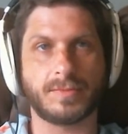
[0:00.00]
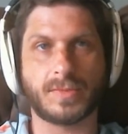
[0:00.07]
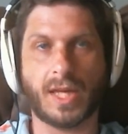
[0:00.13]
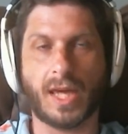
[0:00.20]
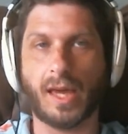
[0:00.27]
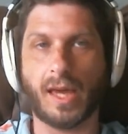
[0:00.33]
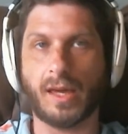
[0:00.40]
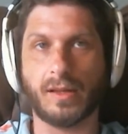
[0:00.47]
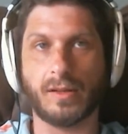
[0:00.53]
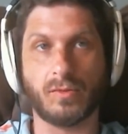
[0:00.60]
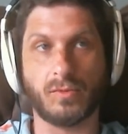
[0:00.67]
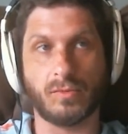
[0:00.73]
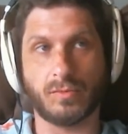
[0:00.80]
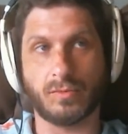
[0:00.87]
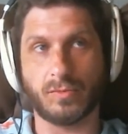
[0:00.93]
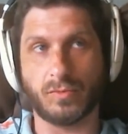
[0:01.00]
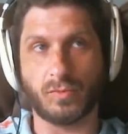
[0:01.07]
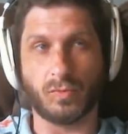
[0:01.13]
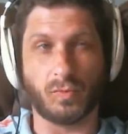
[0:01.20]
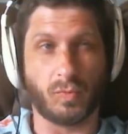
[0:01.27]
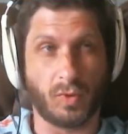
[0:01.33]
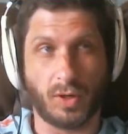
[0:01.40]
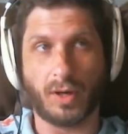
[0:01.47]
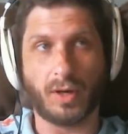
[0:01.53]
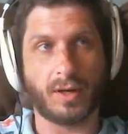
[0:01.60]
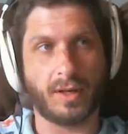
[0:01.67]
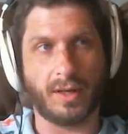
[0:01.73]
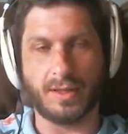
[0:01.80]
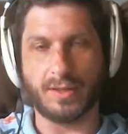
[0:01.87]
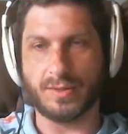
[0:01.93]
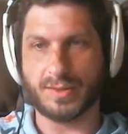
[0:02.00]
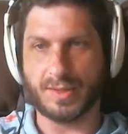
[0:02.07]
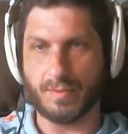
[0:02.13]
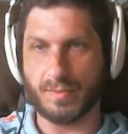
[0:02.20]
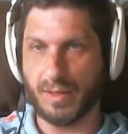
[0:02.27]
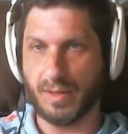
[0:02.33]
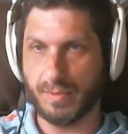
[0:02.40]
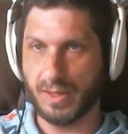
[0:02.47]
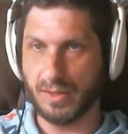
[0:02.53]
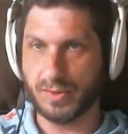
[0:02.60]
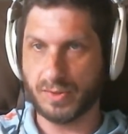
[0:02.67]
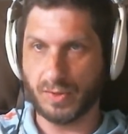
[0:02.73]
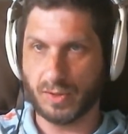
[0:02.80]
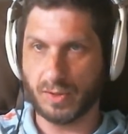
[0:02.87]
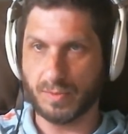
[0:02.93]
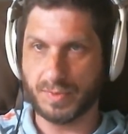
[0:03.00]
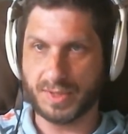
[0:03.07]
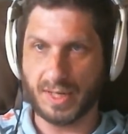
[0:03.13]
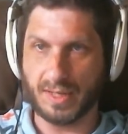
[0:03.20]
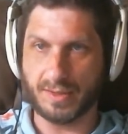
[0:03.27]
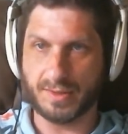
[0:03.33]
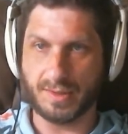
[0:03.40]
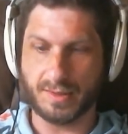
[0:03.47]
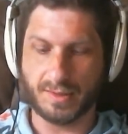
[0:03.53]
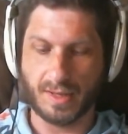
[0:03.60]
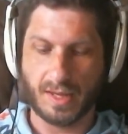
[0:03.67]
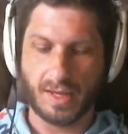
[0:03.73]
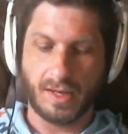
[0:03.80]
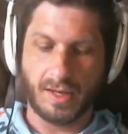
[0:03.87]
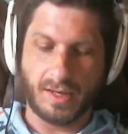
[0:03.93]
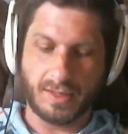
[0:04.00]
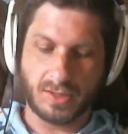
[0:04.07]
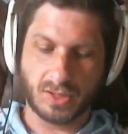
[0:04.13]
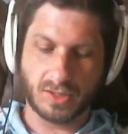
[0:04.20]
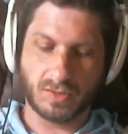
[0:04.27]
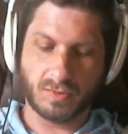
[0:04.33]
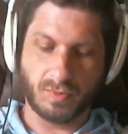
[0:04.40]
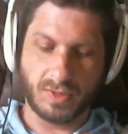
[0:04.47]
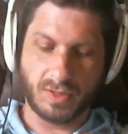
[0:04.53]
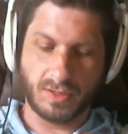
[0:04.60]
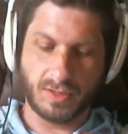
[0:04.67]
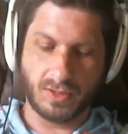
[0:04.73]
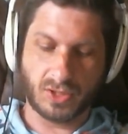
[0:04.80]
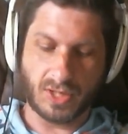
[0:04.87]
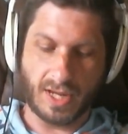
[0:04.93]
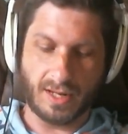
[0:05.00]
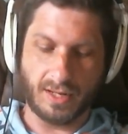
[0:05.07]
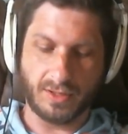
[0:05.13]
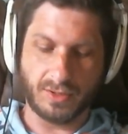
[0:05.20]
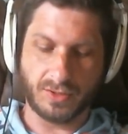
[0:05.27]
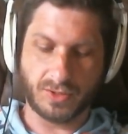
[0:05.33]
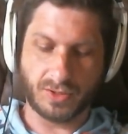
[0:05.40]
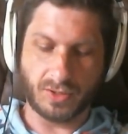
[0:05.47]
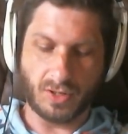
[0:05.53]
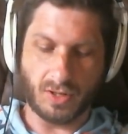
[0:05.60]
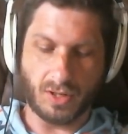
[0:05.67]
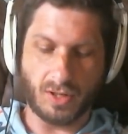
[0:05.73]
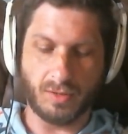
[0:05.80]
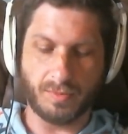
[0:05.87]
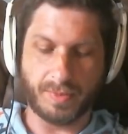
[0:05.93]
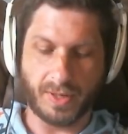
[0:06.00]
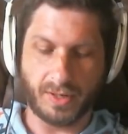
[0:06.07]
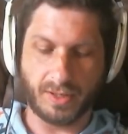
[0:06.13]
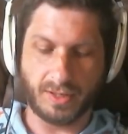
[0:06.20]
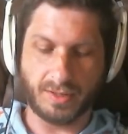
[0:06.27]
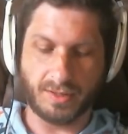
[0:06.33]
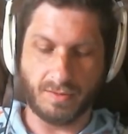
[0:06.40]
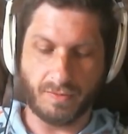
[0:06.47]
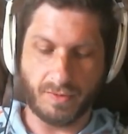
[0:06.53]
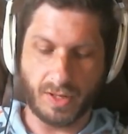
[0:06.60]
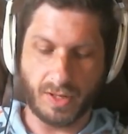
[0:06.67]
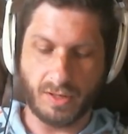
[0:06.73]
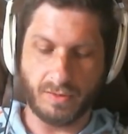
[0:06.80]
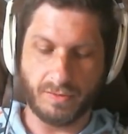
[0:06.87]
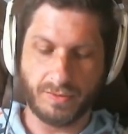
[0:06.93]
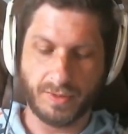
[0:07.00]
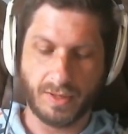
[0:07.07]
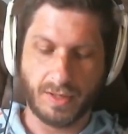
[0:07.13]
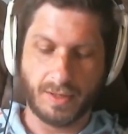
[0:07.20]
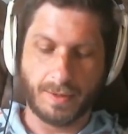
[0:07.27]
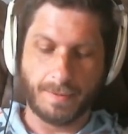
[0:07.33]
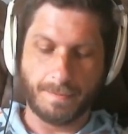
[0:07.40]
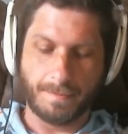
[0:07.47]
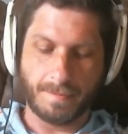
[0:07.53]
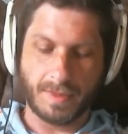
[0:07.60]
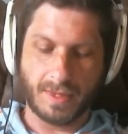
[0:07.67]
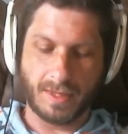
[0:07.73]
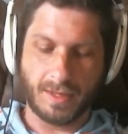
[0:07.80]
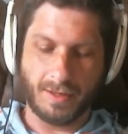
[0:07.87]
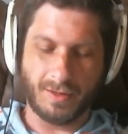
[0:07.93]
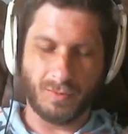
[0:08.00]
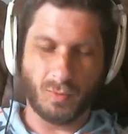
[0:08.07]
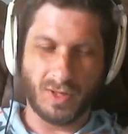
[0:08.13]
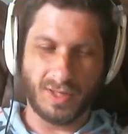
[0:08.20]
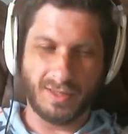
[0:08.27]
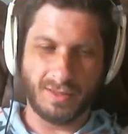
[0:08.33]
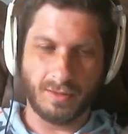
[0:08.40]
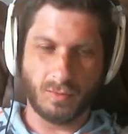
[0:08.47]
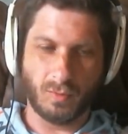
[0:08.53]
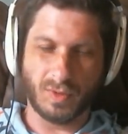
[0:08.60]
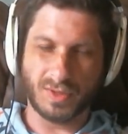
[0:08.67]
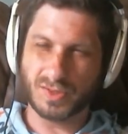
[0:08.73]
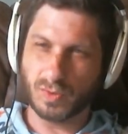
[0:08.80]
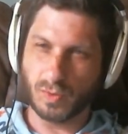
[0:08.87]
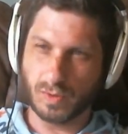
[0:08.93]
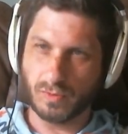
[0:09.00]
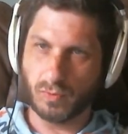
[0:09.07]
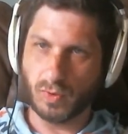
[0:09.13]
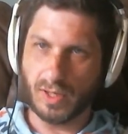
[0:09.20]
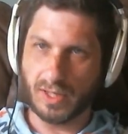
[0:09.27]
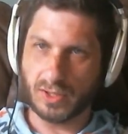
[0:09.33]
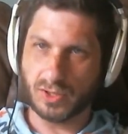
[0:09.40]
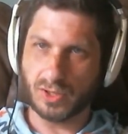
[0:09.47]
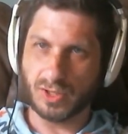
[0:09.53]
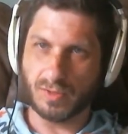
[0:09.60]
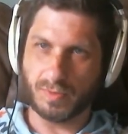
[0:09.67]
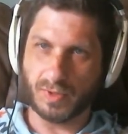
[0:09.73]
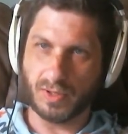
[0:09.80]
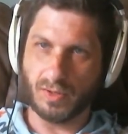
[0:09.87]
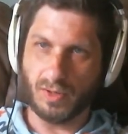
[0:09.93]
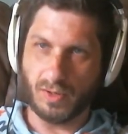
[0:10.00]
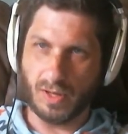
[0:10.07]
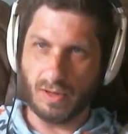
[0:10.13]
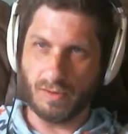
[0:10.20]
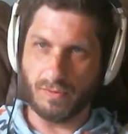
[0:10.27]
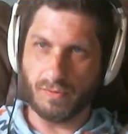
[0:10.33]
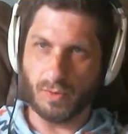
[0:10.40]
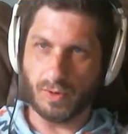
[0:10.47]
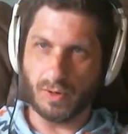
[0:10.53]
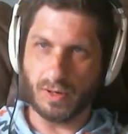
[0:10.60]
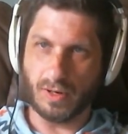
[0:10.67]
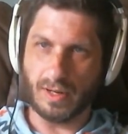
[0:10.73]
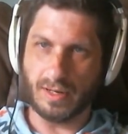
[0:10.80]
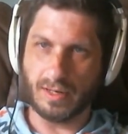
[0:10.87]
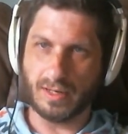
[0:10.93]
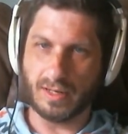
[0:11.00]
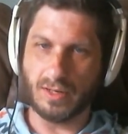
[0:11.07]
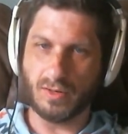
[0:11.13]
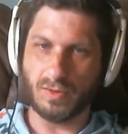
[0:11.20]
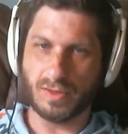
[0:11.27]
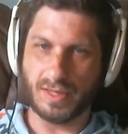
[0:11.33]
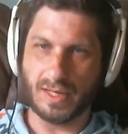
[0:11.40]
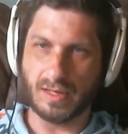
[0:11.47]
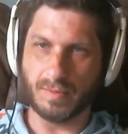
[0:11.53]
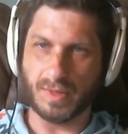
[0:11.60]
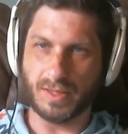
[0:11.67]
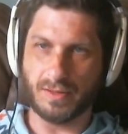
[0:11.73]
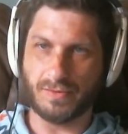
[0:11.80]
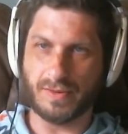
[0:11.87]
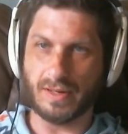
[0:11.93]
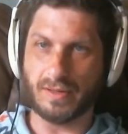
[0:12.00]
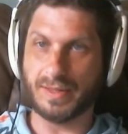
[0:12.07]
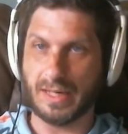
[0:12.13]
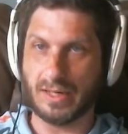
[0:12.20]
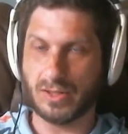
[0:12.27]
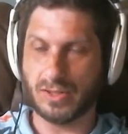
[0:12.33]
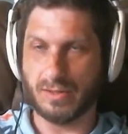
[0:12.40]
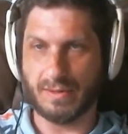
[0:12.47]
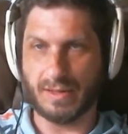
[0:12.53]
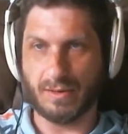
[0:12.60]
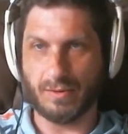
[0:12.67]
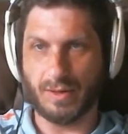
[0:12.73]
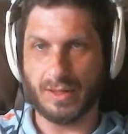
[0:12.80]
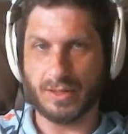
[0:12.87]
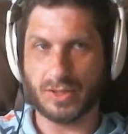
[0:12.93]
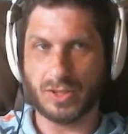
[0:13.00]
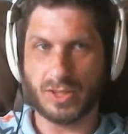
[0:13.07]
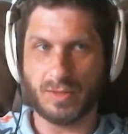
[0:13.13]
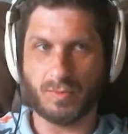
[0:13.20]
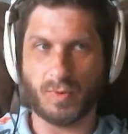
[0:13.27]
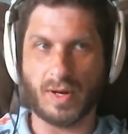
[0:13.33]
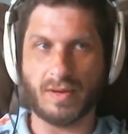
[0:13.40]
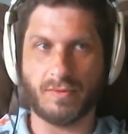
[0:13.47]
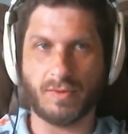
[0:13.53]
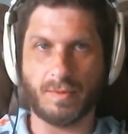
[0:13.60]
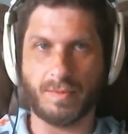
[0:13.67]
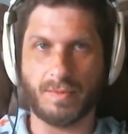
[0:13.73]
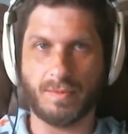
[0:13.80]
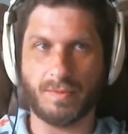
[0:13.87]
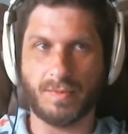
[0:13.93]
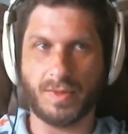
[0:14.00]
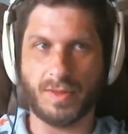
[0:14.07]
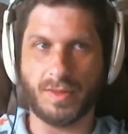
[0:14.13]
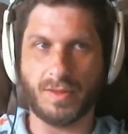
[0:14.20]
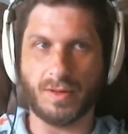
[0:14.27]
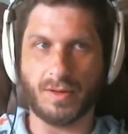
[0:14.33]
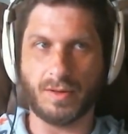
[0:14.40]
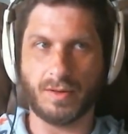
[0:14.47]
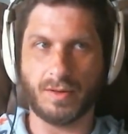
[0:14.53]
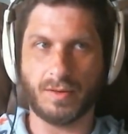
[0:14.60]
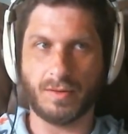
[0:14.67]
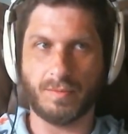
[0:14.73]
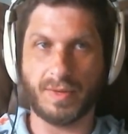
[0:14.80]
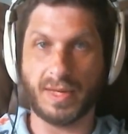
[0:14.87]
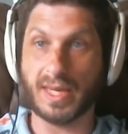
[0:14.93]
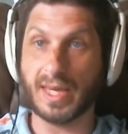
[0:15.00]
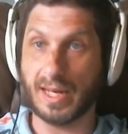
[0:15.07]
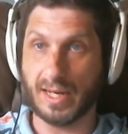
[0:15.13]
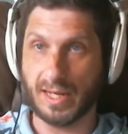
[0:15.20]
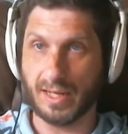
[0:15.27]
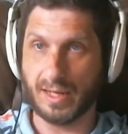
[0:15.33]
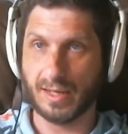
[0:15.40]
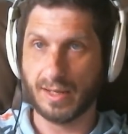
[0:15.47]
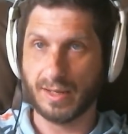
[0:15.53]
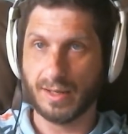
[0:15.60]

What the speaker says: can work in some limited circumstances. I just would challenge all parties involved. What sort of relationship are you looking for? And can you think about the foundation of that relationship right from the beginning,